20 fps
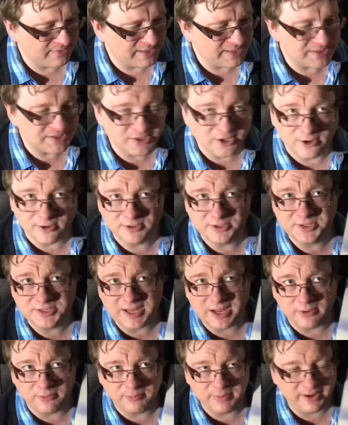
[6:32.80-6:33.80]
songs
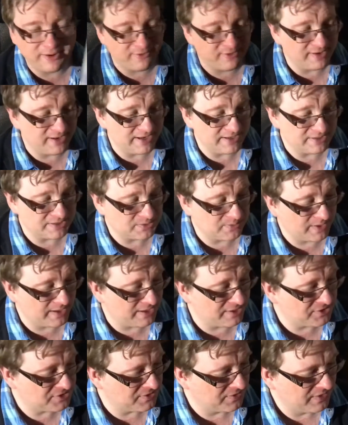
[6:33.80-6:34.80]
sound better in
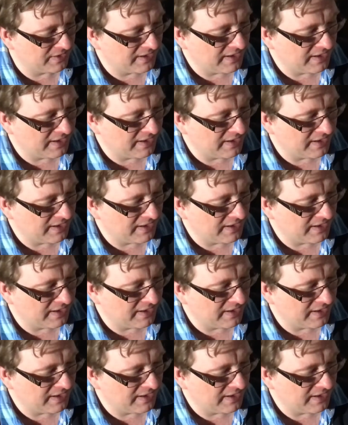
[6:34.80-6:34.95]
Swedish.